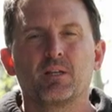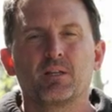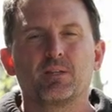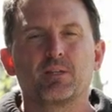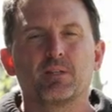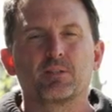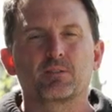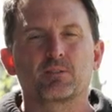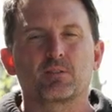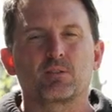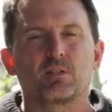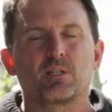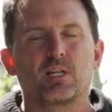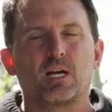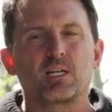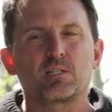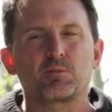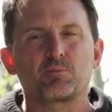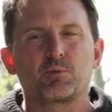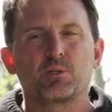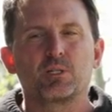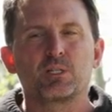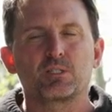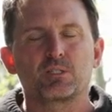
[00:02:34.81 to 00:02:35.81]
It's the
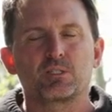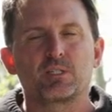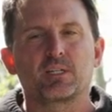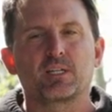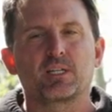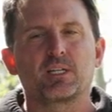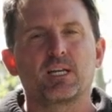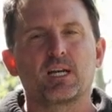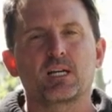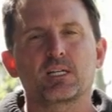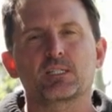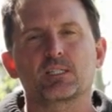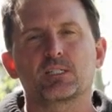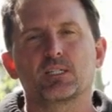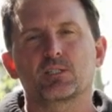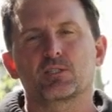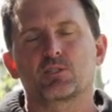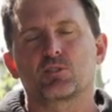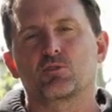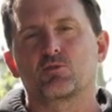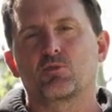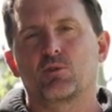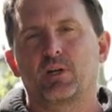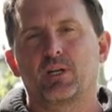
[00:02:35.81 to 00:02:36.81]
last place they can
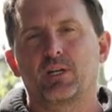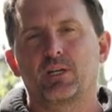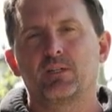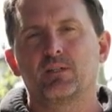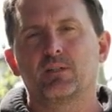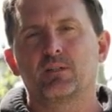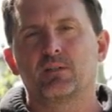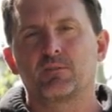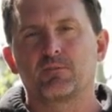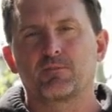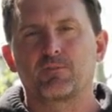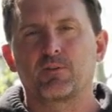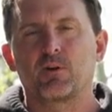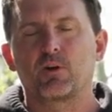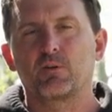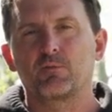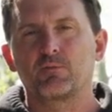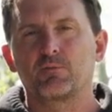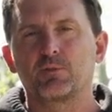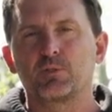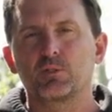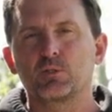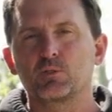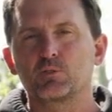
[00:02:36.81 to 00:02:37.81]
access grain and
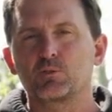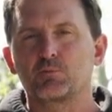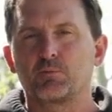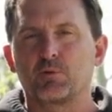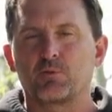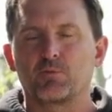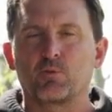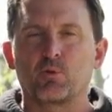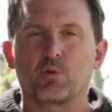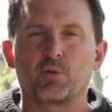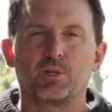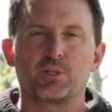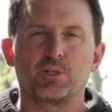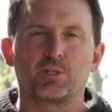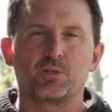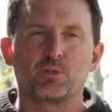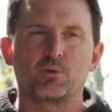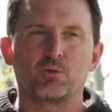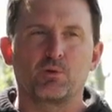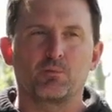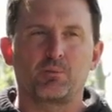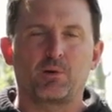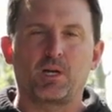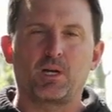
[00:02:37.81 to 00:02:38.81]
farm fields before they
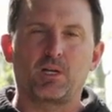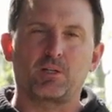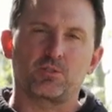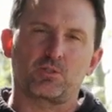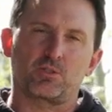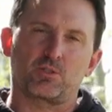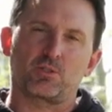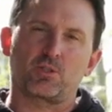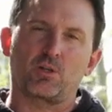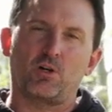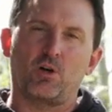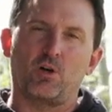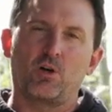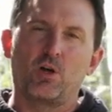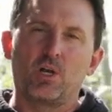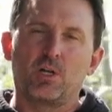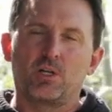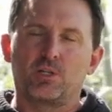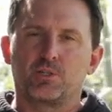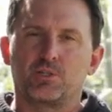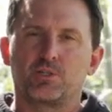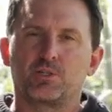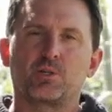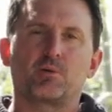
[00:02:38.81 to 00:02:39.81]
do what biologists call
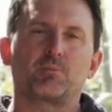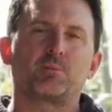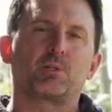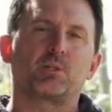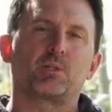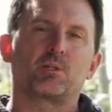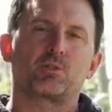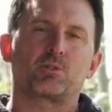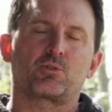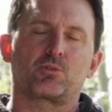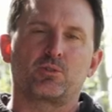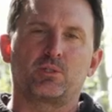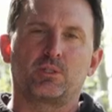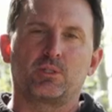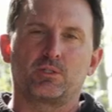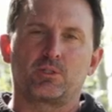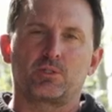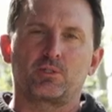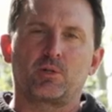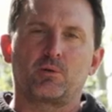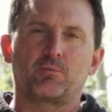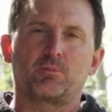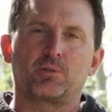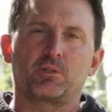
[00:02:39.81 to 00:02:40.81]
jumping the
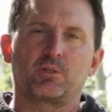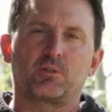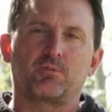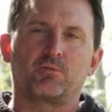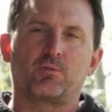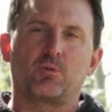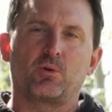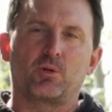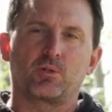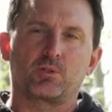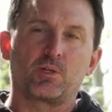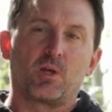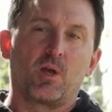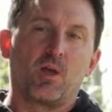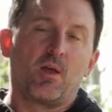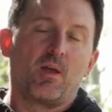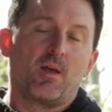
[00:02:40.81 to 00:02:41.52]
trees, jumping the forest,